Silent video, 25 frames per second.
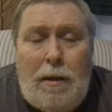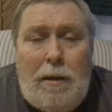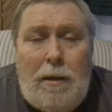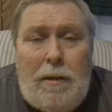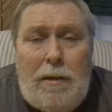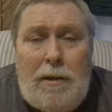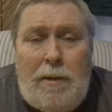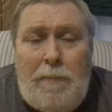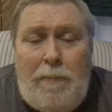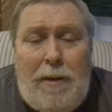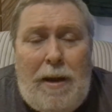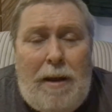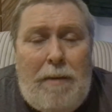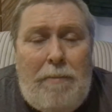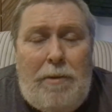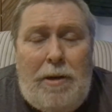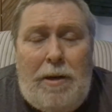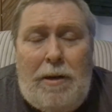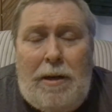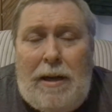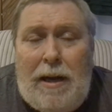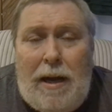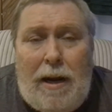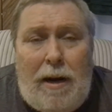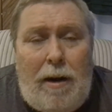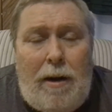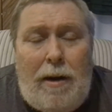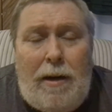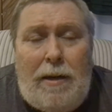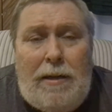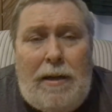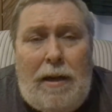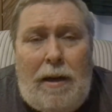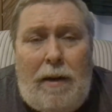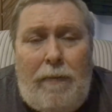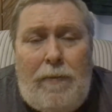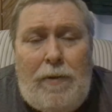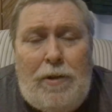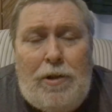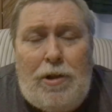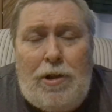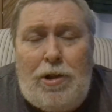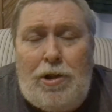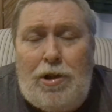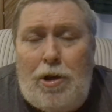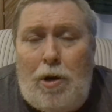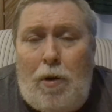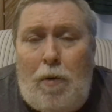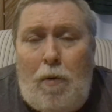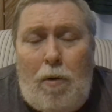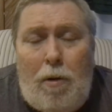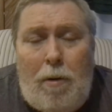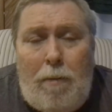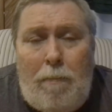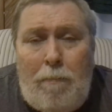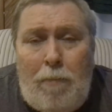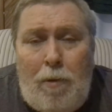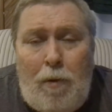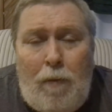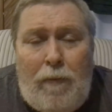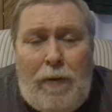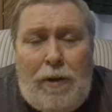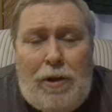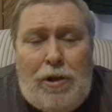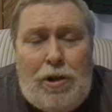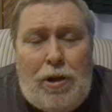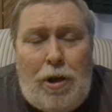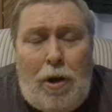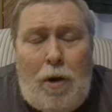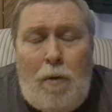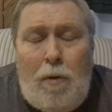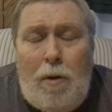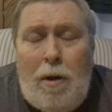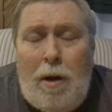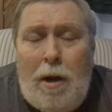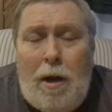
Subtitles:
to be able to get on a television show or a movie show